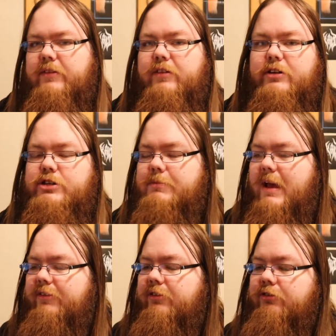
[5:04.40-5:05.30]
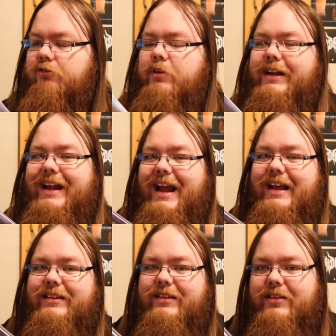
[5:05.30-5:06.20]
the Dungeon Master screen
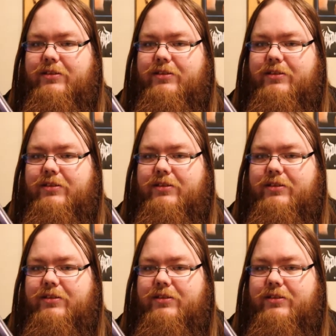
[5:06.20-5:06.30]
and